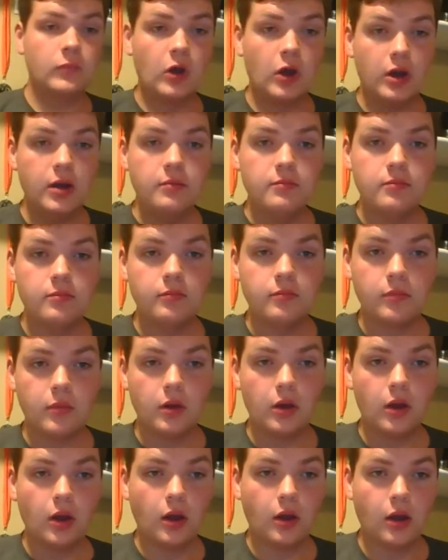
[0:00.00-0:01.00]
Alright,
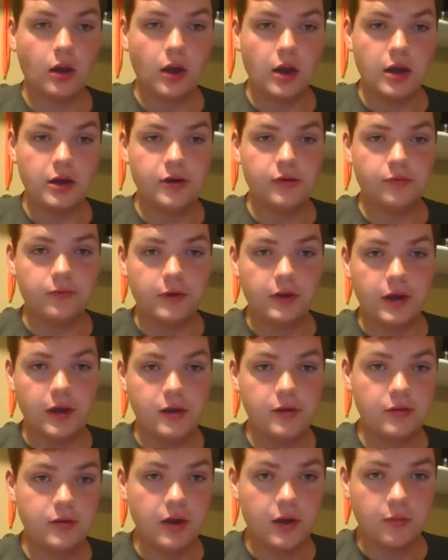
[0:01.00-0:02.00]
I just
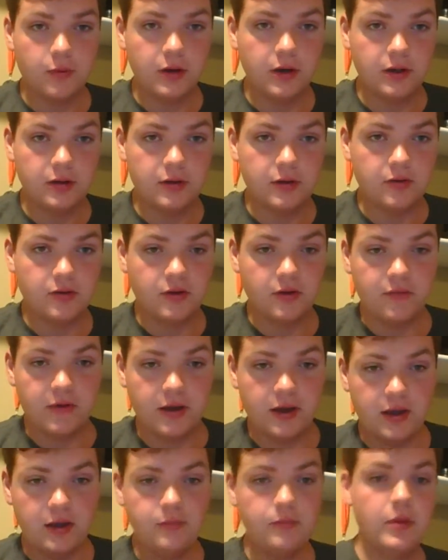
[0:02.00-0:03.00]
realized I went into stuff I
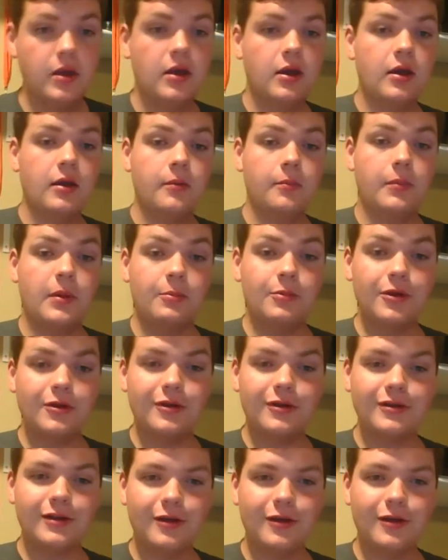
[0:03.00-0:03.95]
hate, but I'm not done